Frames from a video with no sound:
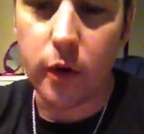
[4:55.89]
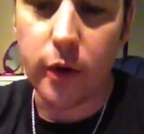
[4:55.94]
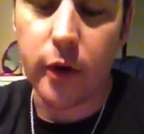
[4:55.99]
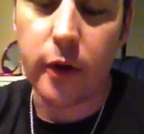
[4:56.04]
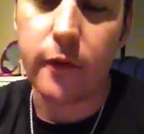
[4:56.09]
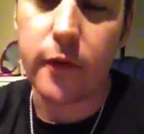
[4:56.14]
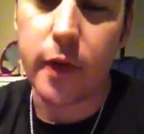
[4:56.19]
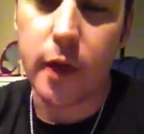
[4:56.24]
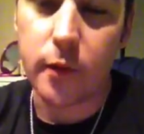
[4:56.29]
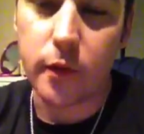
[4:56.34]

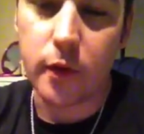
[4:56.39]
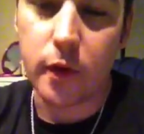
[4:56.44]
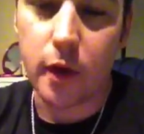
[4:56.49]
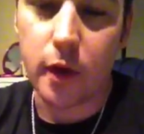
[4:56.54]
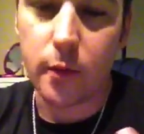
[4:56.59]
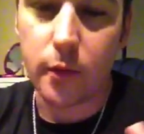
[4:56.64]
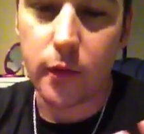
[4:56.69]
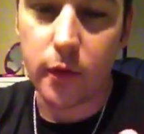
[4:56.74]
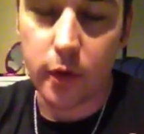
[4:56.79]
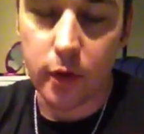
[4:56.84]
Their vape
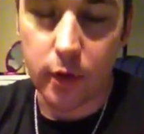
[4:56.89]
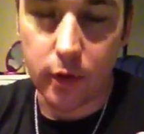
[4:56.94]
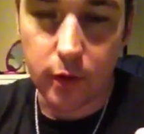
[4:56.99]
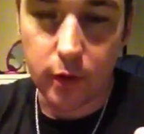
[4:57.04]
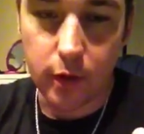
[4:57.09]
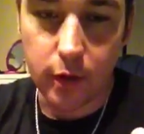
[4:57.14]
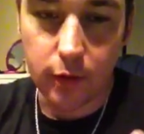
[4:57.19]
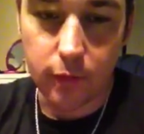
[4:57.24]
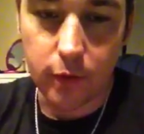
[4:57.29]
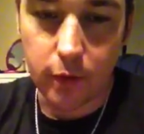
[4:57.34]
time is going to
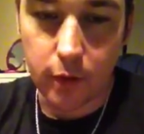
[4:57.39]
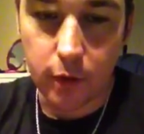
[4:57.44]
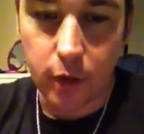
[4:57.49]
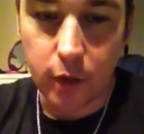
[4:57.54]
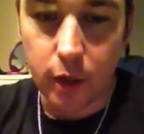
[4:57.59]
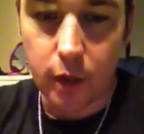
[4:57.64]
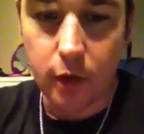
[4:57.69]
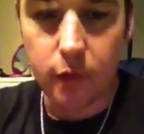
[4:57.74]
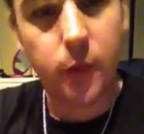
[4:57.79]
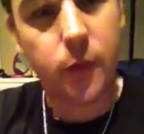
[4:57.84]
differ
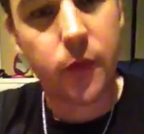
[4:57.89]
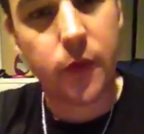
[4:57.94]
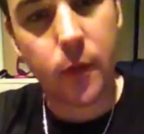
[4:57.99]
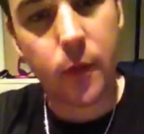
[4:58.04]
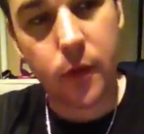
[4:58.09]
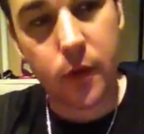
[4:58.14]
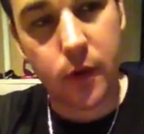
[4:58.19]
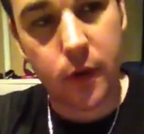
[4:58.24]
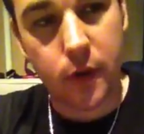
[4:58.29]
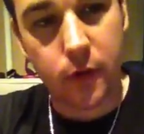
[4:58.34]
from
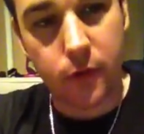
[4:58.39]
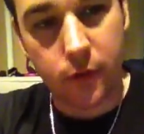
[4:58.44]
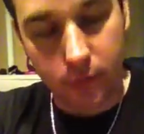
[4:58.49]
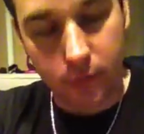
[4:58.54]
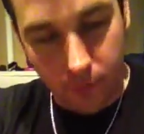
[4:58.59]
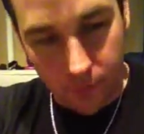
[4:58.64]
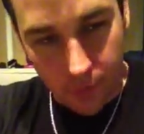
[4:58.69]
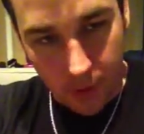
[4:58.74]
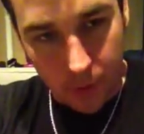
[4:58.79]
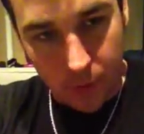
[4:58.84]
somebody
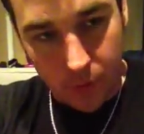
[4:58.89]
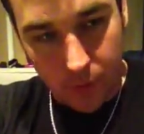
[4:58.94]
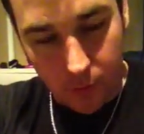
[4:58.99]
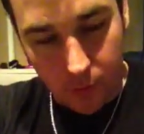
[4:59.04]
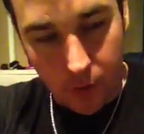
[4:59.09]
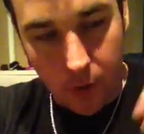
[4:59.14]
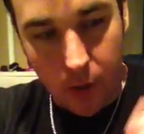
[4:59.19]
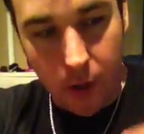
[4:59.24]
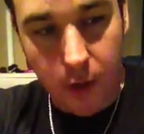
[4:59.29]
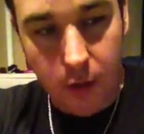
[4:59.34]
that vapes a
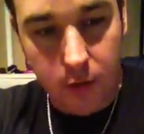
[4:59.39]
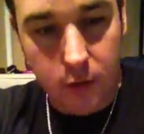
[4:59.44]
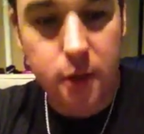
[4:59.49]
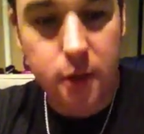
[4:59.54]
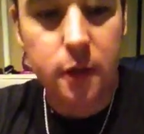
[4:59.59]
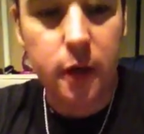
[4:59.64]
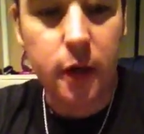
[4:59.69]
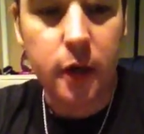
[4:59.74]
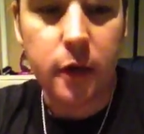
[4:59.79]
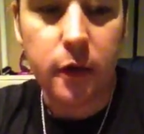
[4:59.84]
lot higher
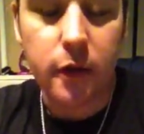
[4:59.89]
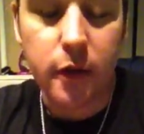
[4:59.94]
strength